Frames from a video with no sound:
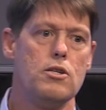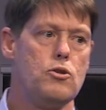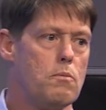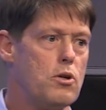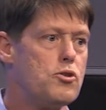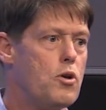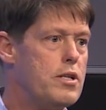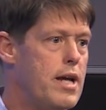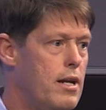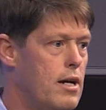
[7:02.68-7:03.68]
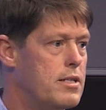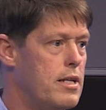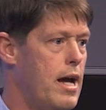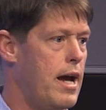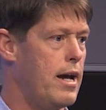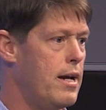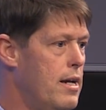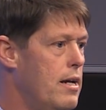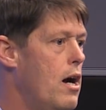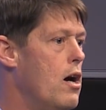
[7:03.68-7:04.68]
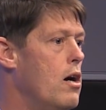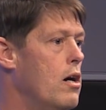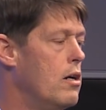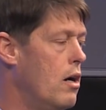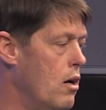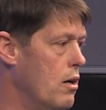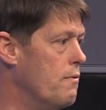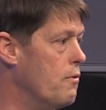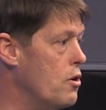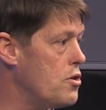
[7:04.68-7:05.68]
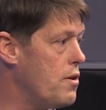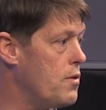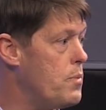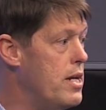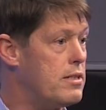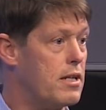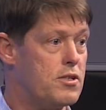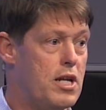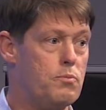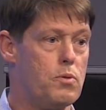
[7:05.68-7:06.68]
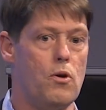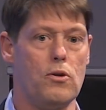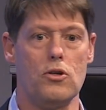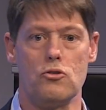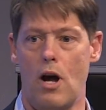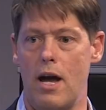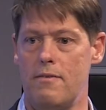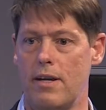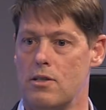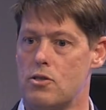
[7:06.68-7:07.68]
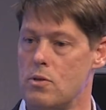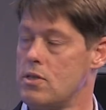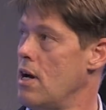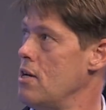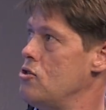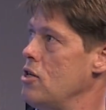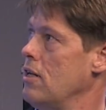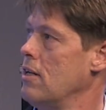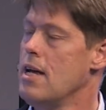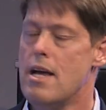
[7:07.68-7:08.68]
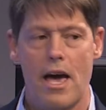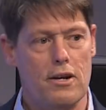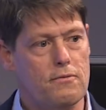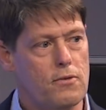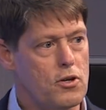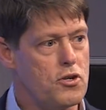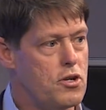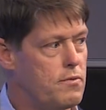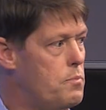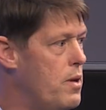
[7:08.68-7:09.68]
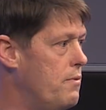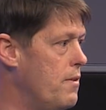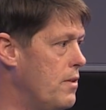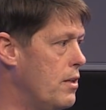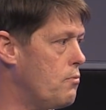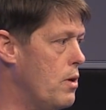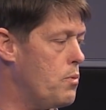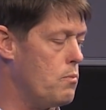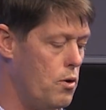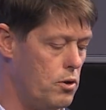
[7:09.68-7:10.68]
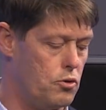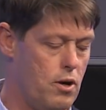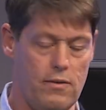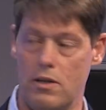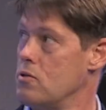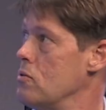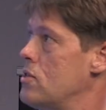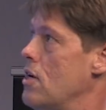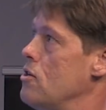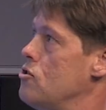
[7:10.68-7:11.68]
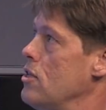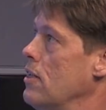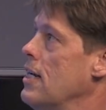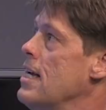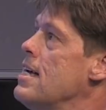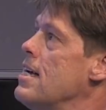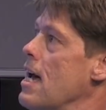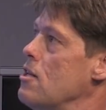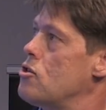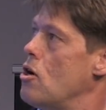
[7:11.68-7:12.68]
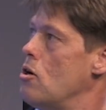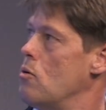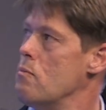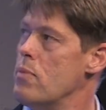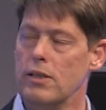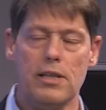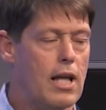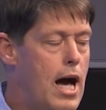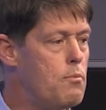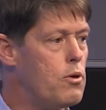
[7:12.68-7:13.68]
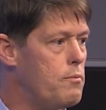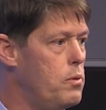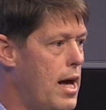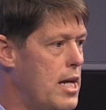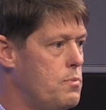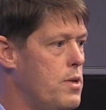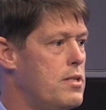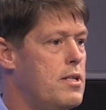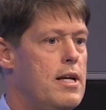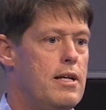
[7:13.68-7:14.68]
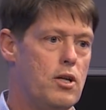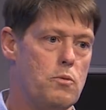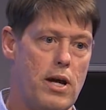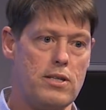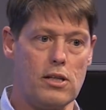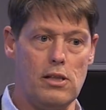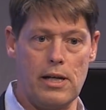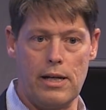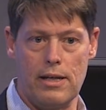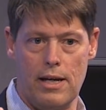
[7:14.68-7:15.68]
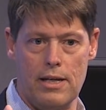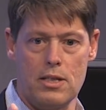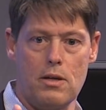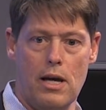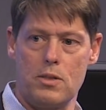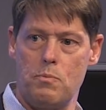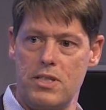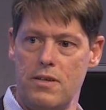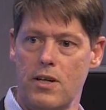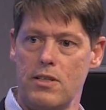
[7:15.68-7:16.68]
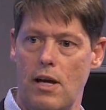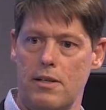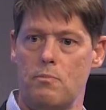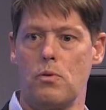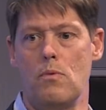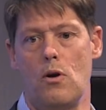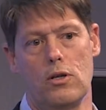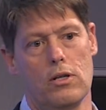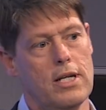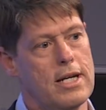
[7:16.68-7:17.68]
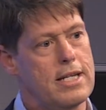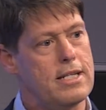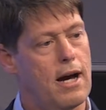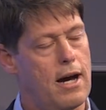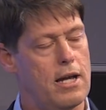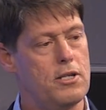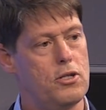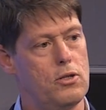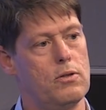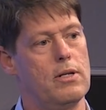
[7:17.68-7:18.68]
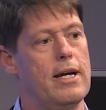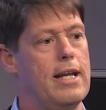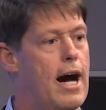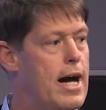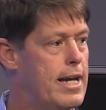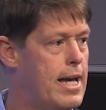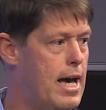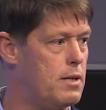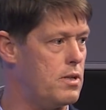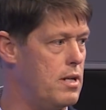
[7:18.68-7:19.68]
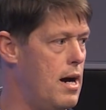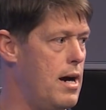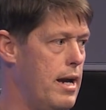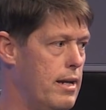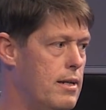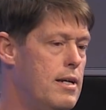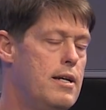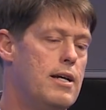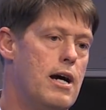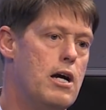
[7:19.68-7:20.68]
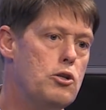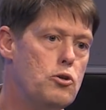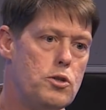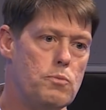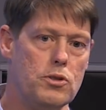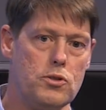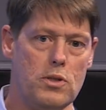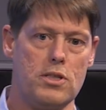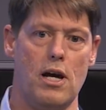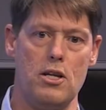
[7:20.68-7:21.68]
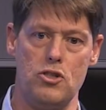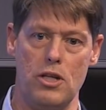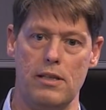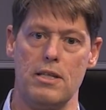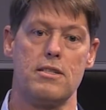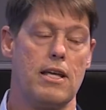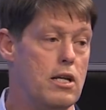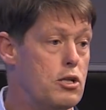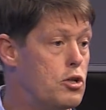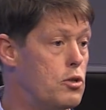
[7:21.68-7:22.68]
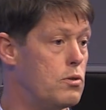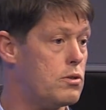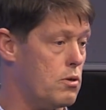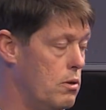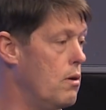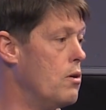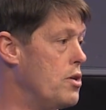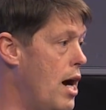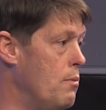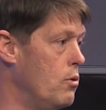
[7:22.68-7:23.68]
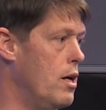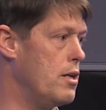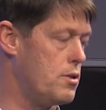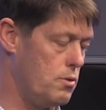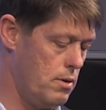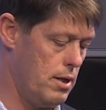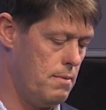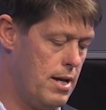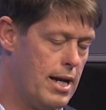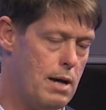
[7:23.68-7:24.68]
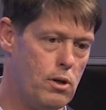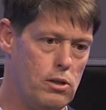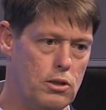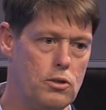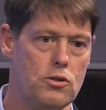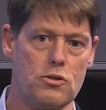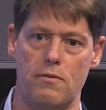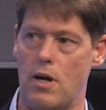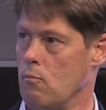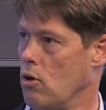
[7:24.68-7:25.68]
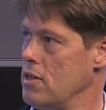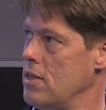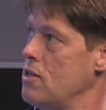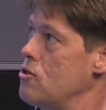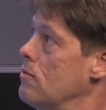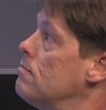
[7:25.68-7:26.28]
two I'm going to show you data on today are a version of the P16 promoter driving a suicide gene and a version of the P53 promoter driving a suicide gene. And so we built a library of plasmids that are basically a specific selective promoter tied to an ICAS9 inducible suicide gene that's then induced or dimerized through a chemical inducer of dimerization.